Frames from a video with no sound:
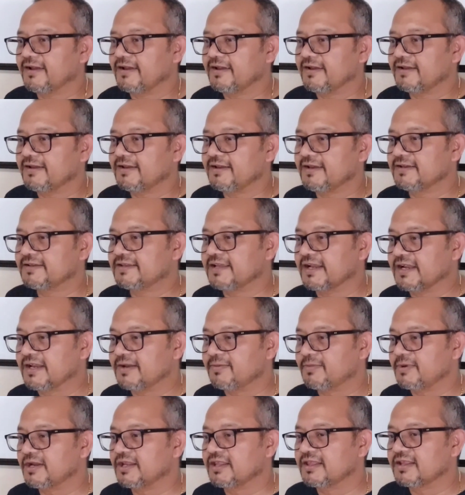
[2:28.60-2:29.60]
Is there
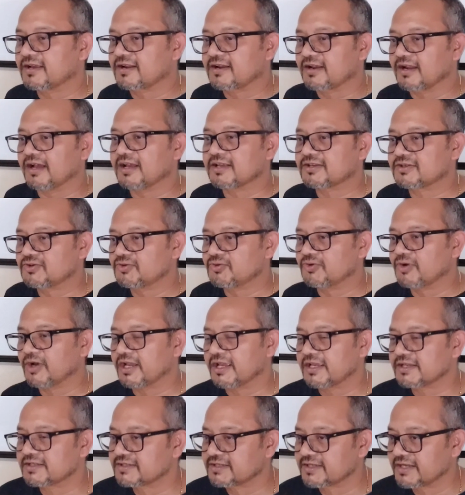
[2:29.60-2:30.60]
anybody in the class who
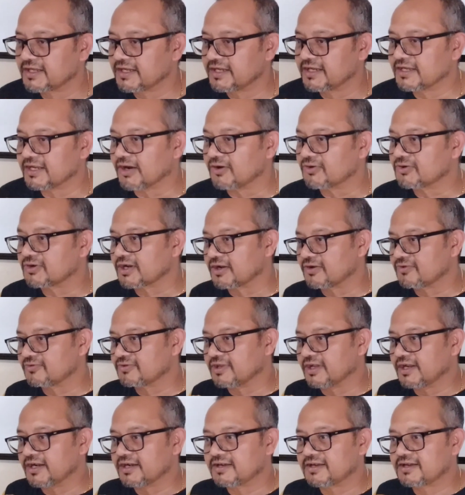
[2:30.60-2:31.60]
has any doubt around
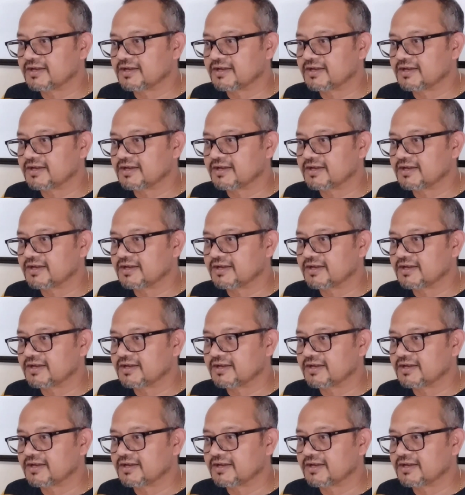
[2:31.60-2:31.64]
that?